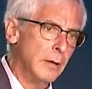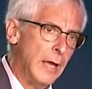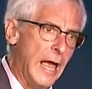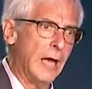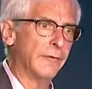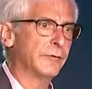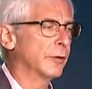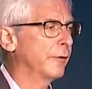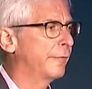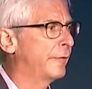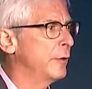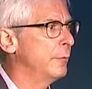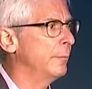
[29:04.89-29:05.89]
After a
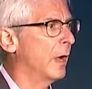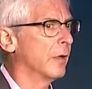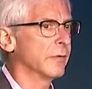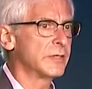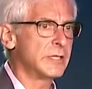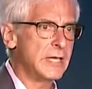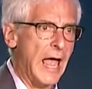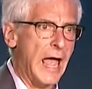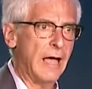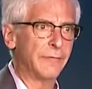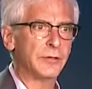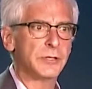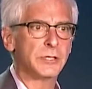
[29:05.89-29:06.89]
few months,
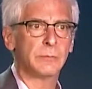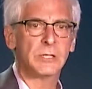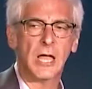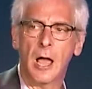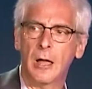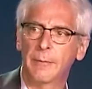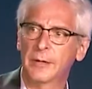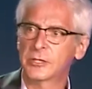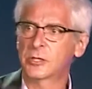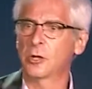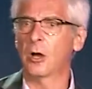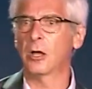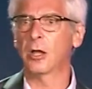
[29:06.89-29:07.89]
after some time has
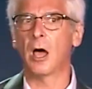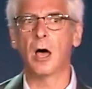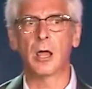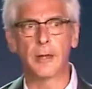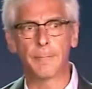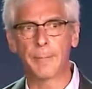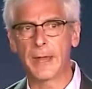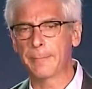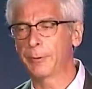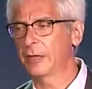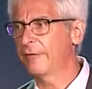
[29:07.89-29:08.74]
gone on and people